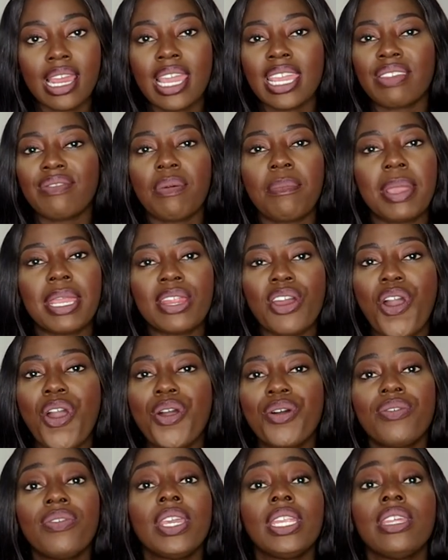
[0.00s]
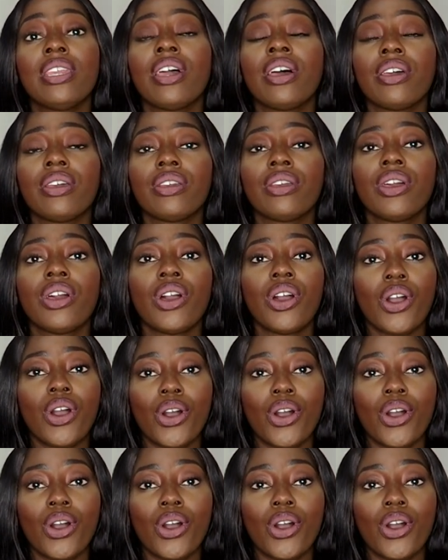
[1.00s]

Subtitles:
I even made a whole video